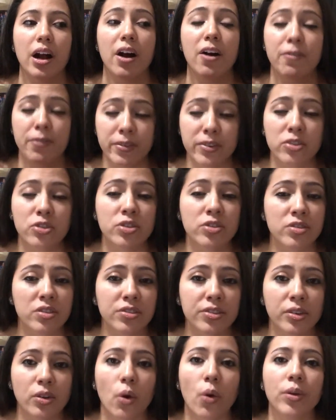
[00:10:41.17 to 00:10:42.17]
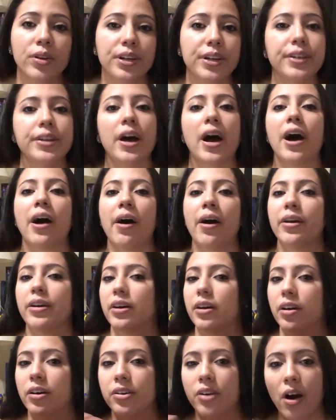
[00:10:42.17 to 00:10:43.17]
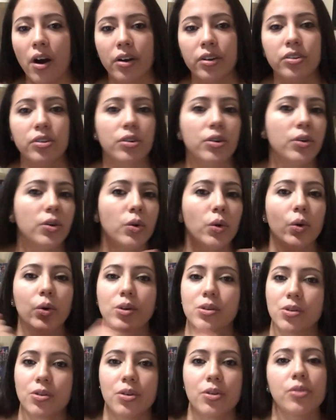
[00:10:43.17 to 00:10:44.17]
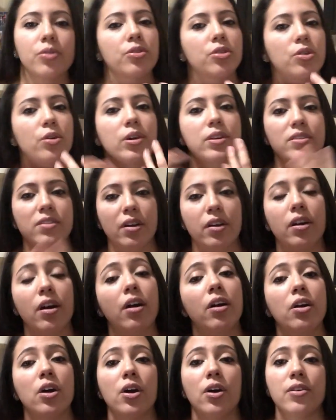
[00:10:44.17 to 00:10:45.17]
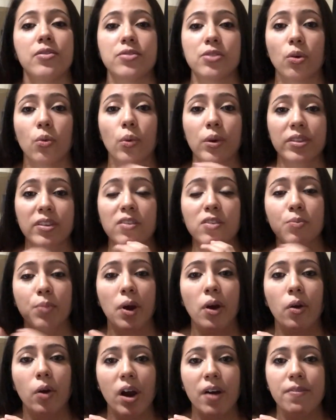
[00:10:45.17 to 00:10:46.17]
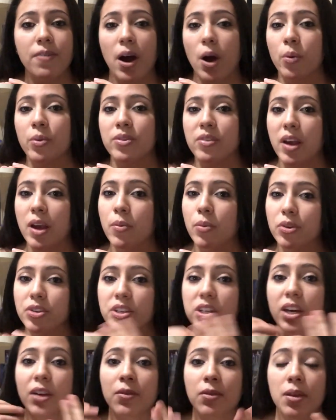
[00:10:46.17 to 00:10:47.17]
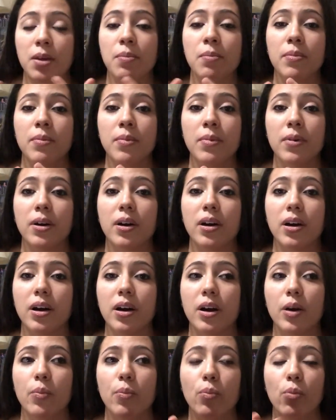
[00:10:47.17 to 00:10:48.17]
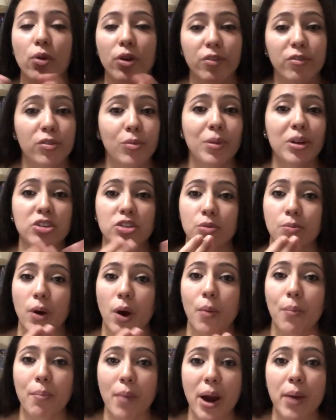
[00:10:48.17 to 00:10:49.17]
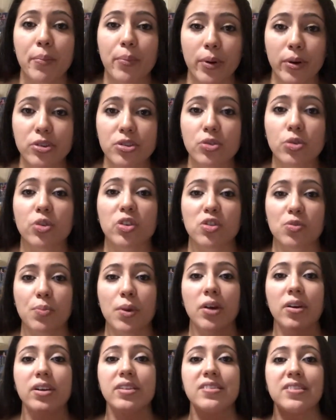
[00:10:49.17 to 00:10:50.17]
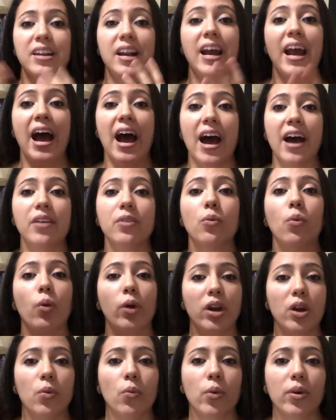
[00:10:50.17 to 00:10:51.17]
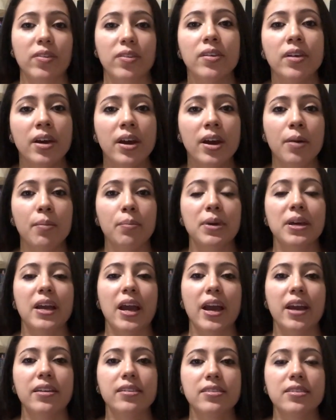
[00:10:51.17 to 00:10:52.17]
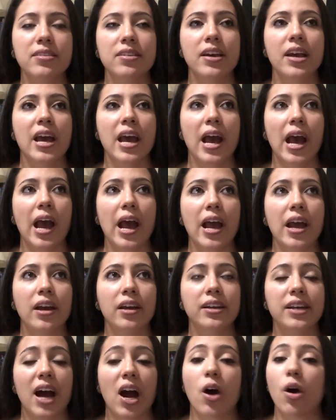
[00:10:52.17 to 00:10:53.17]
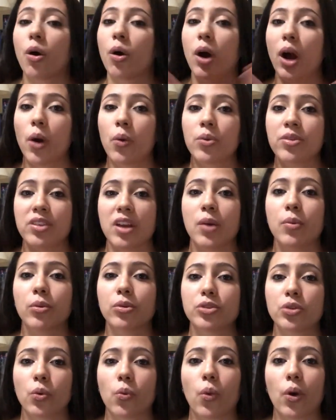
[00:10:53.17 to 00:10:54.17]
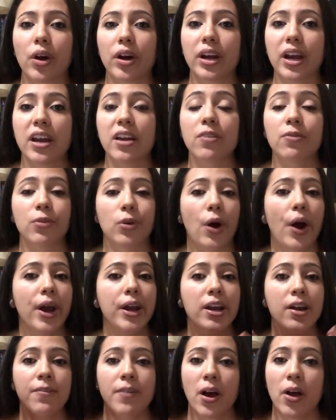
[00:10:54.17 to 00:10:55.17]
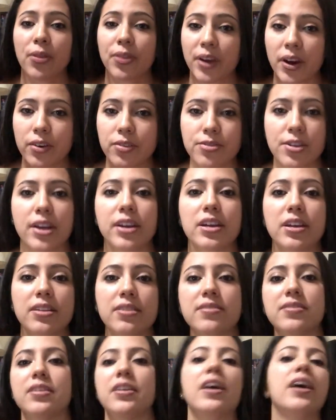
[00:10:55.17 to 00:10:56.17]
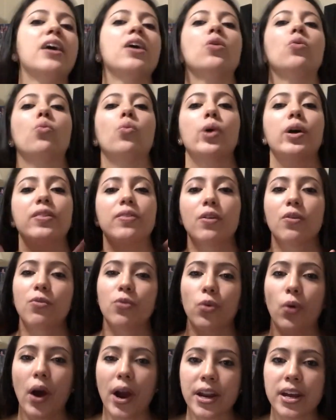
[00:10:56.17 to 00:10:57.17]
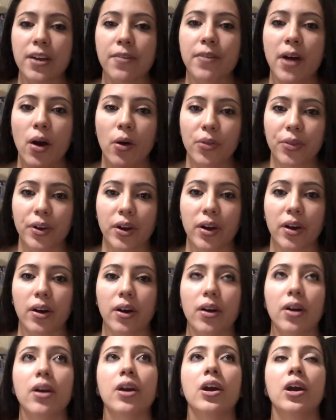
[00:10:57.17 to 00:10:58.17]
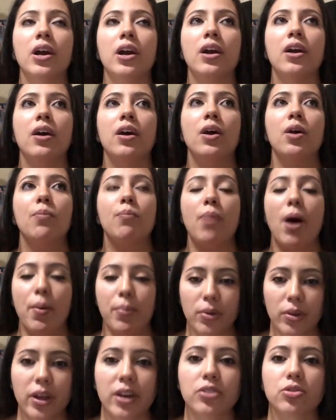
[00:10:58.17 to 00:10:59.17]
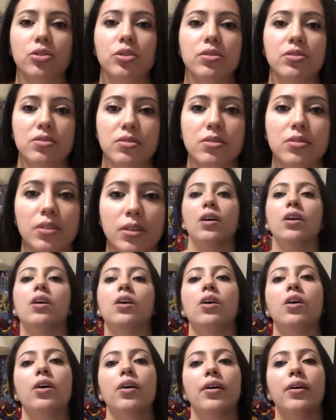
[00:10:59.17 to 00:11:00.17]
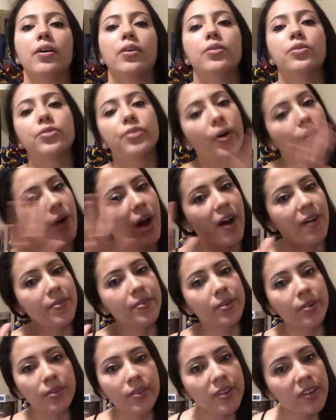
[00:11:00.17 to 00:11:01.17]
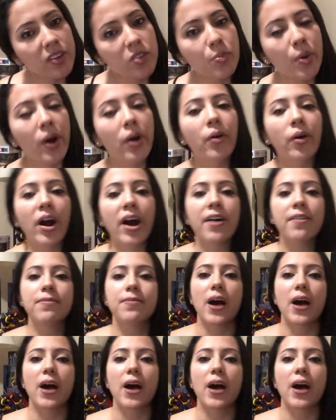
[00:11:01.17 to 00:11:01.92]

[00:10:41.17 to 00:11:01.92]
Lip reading: a physician assistant only, not a doctor or a nurse or etc. So with this paragraph, I was able to give them more information about my personal experience that I had working with PAs and how I was able to work in a variety of healthcare settings with a variety of healthcare populations. So after this paragraph,